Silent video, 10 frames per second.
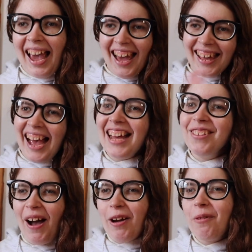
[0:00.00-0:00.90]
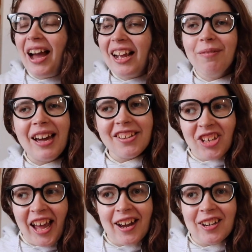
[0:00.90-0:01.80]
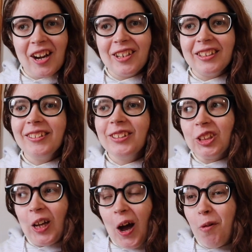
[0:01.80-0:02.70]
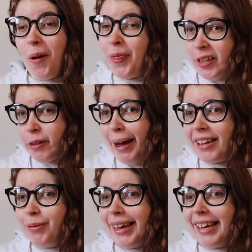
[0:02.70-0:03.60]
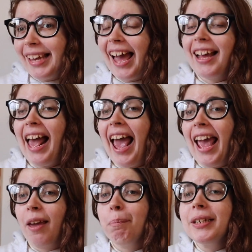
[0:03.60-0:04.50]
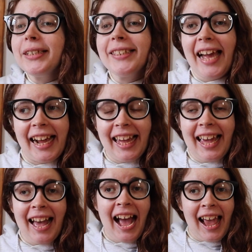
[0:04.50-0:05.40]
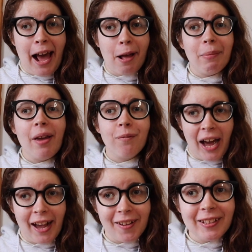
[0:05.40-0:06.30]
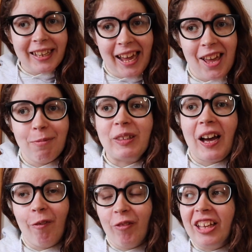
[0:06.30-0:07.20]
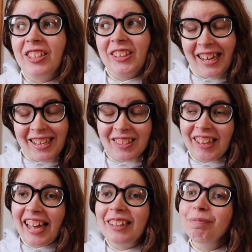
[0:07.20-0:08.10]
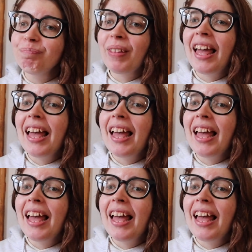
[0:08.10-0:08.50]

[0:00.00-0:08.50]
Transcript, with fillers: Hey guys, welcome back to my channel. So this past weekend, April second, I had my final games of the season,